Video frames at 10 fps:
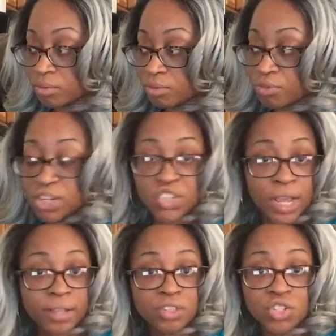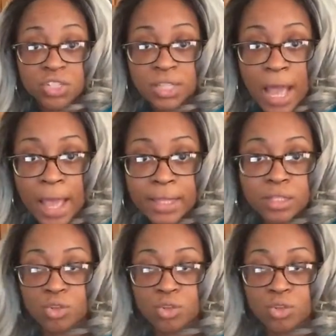free check that she's gotten.